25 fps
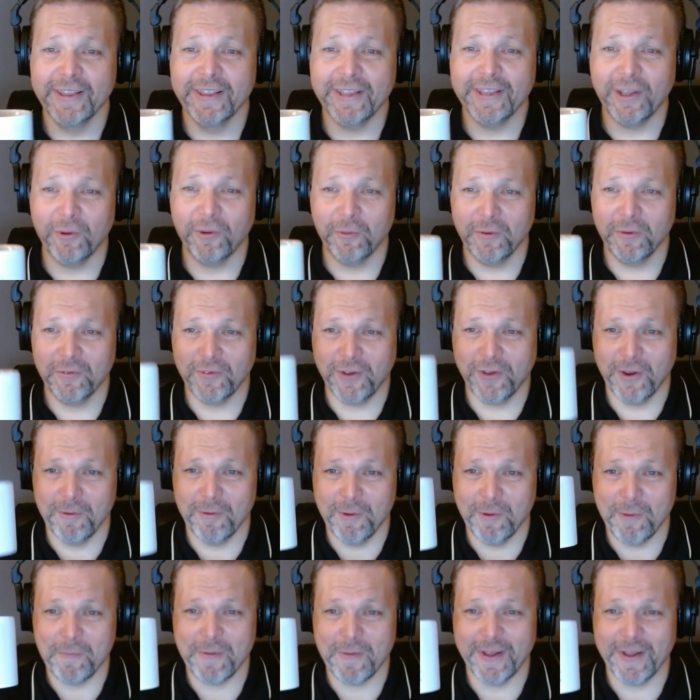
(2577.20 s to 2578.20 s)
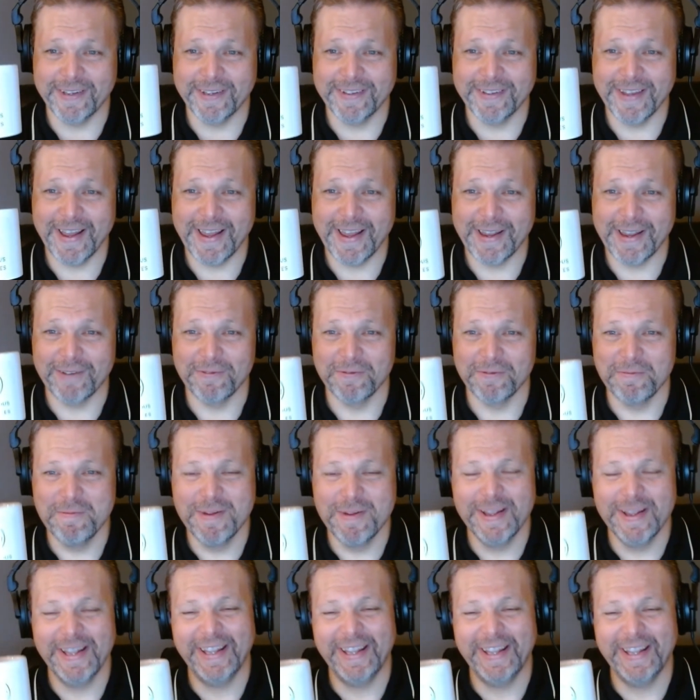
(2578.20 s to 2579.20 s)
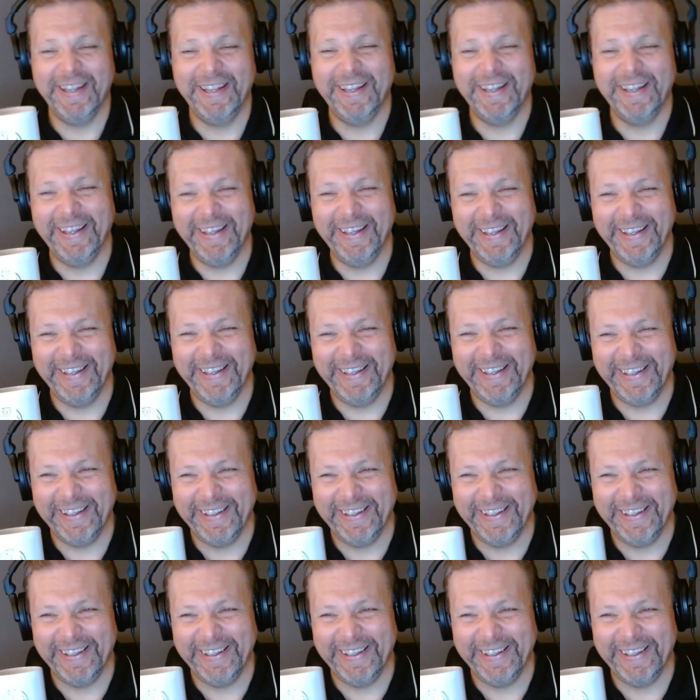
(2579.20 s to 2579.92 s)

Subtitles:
That we've come up on time. Yeah.